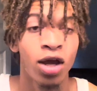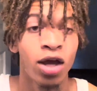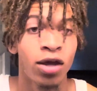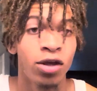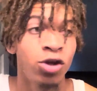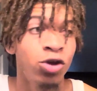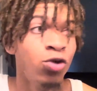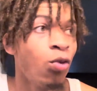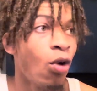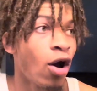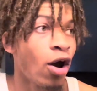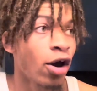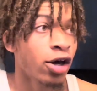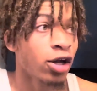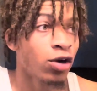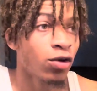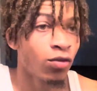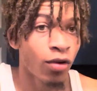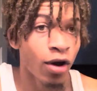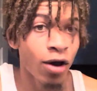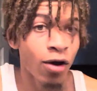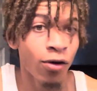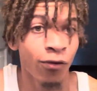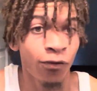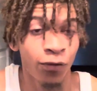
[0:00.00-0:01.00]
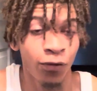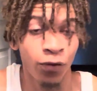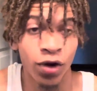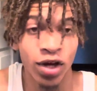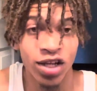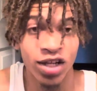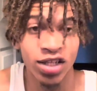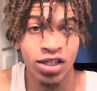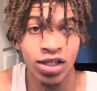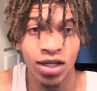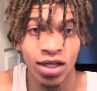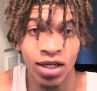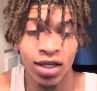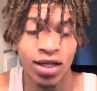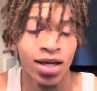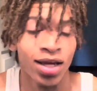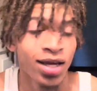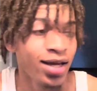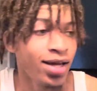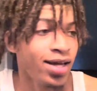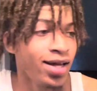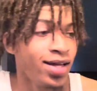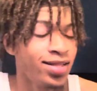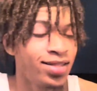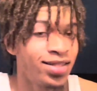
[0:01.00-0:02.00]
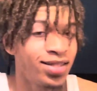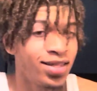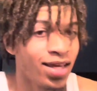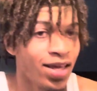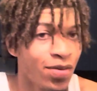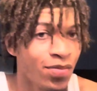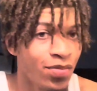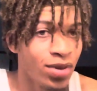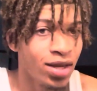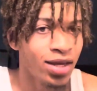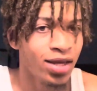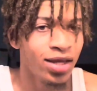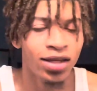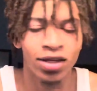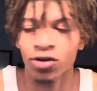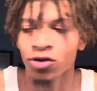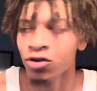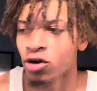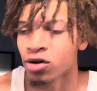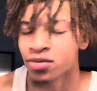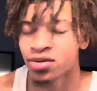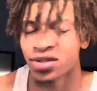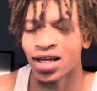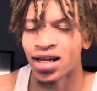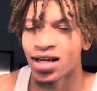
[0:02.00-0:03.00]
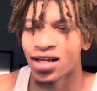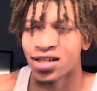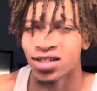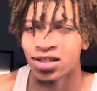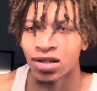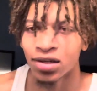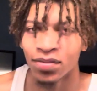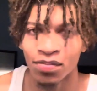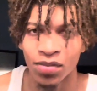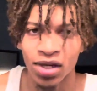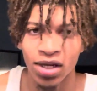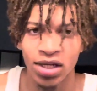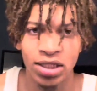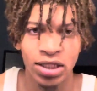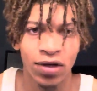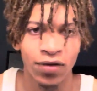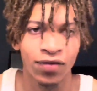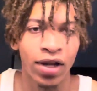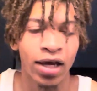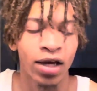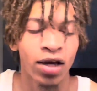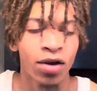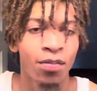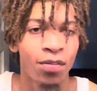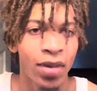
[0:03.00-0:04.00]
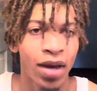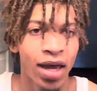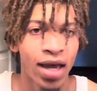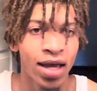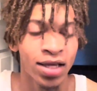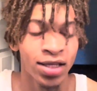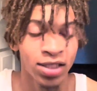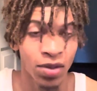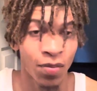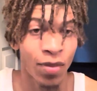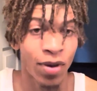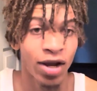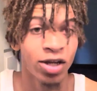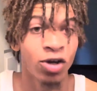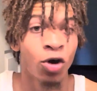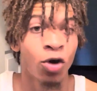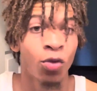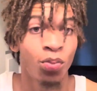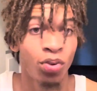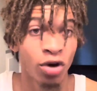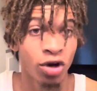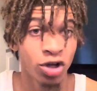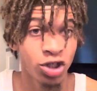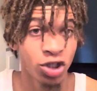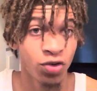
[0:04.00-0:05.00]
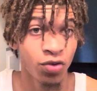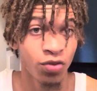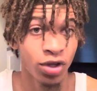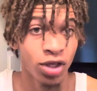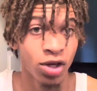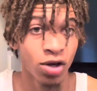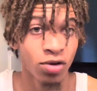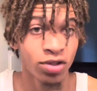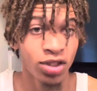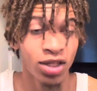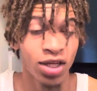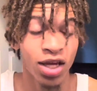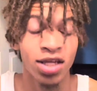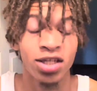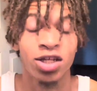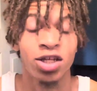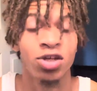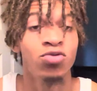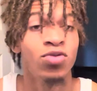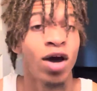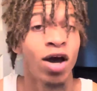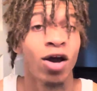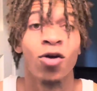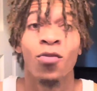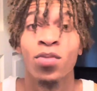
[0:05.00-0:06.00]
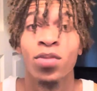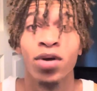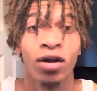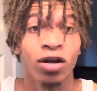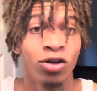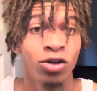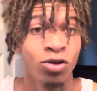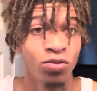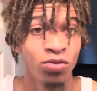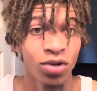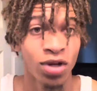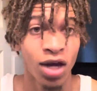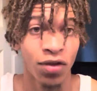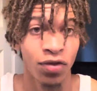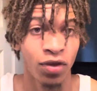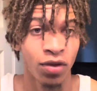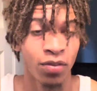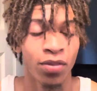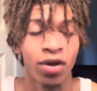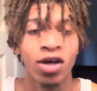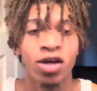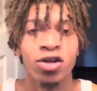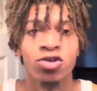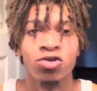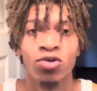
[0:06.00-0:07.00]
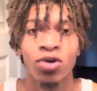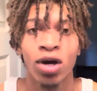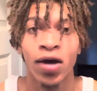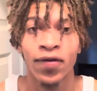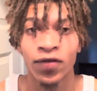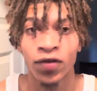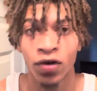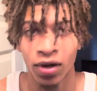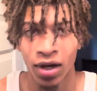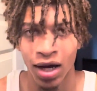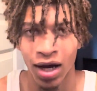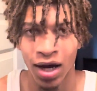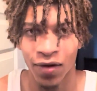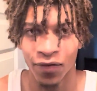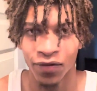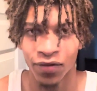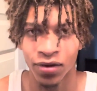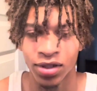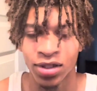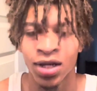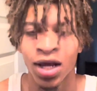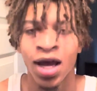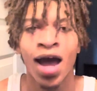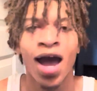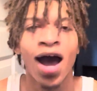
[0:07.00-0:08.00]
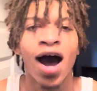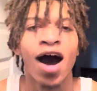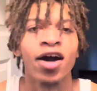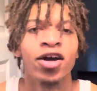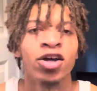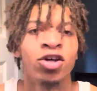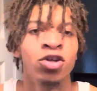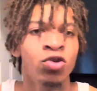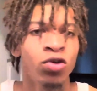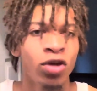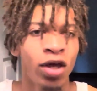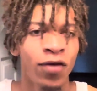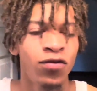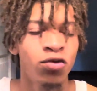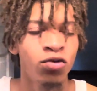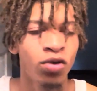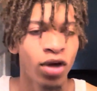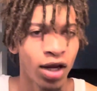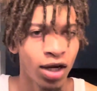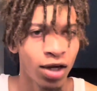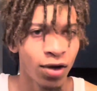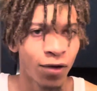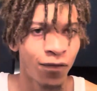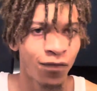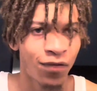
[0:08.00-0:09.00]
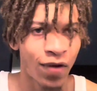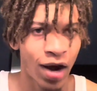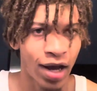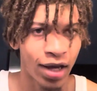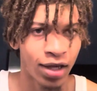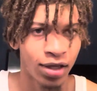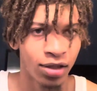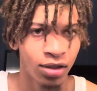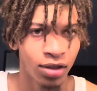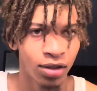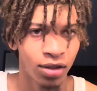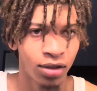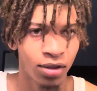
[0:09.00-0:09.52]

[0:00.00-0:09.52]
You walking around frigid and timid, you know what I'm saying, and submissive like a man. Somebody gonna punch you in your chest and you're not gonna be able to do nothing because you don't have no confidence. How can you, if you get in a fight,